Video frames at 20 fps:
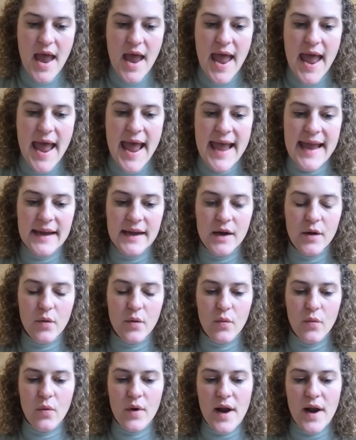And
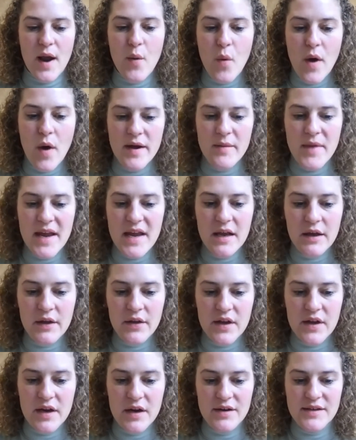what I want to make
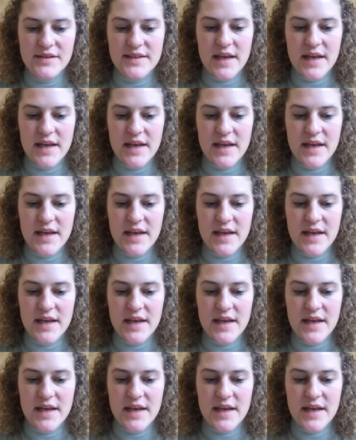clear is